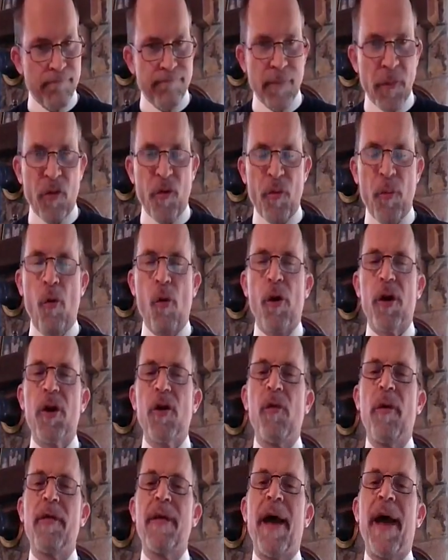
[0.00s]
Support
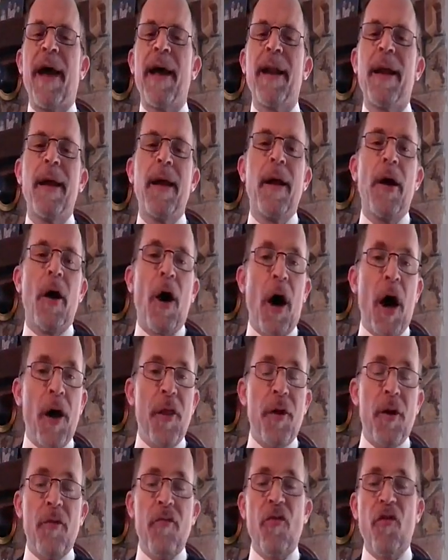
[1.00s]
you in that.
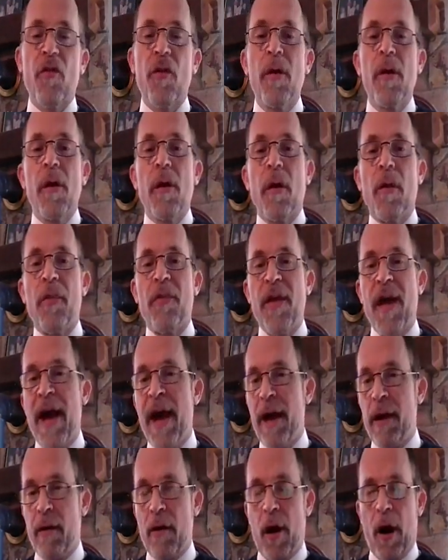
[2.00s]
Others
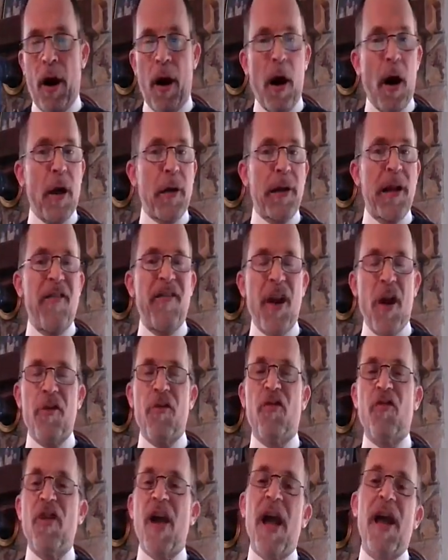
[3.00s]
that live in other
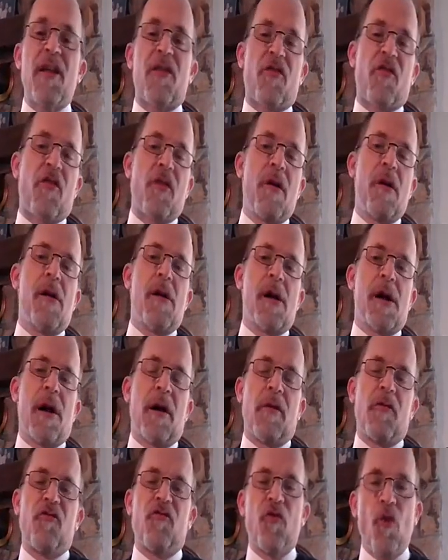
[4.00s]
states,
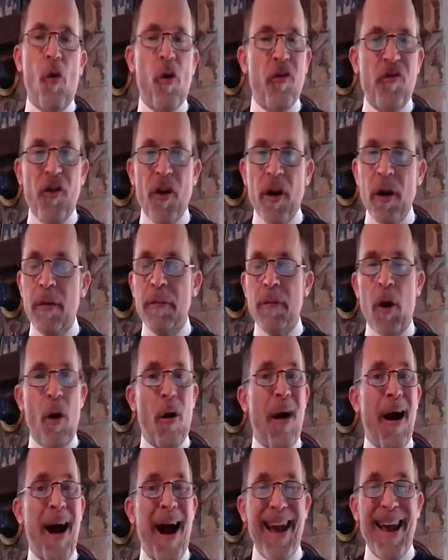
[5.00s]
Georgia,
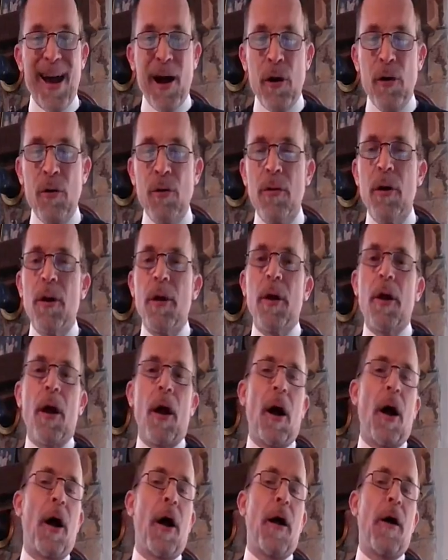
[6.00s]
Ohio,
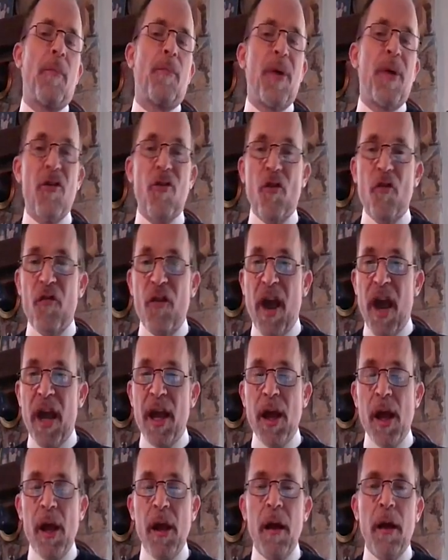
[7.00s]

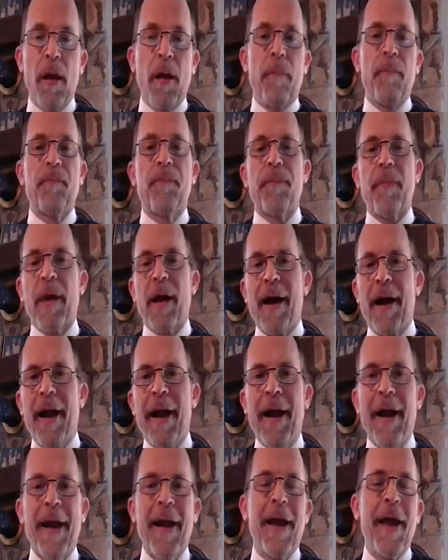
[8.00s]
Pennsylvania.
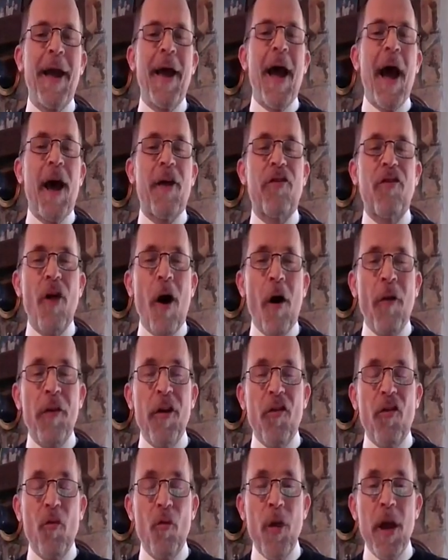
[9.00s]
I saw
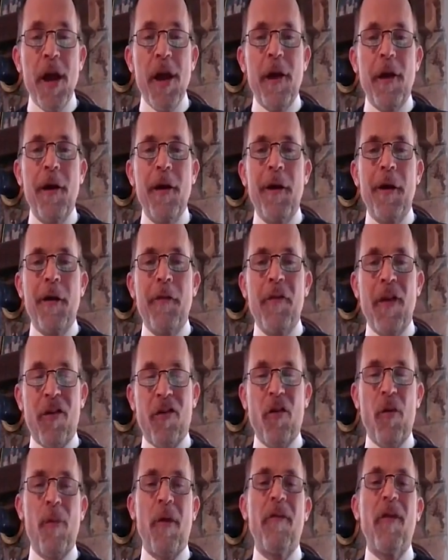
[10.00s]
this week that
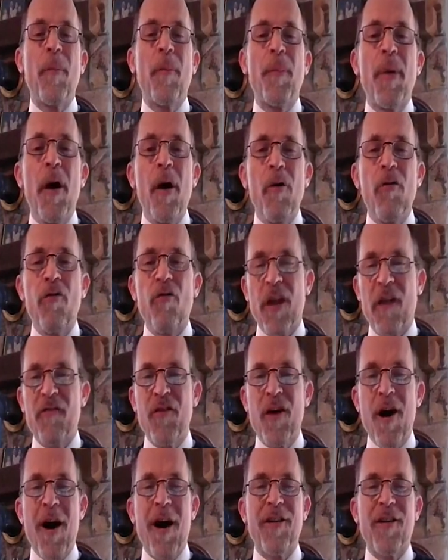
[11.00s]
some of our posts have
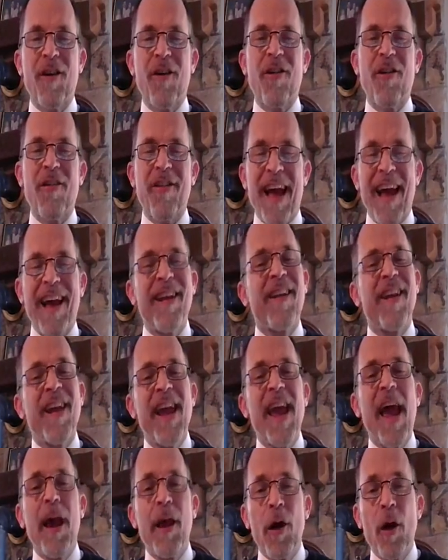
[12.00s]
gone to
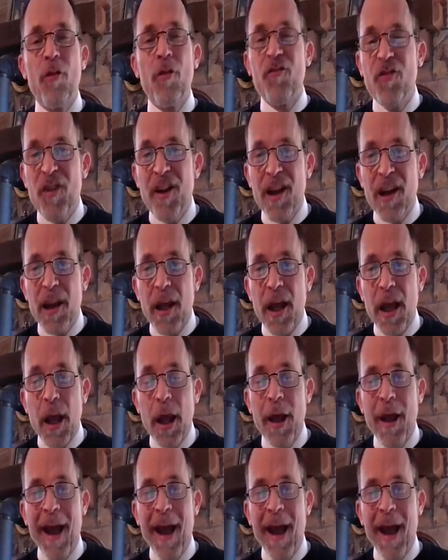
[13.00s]
Santiago, Chile.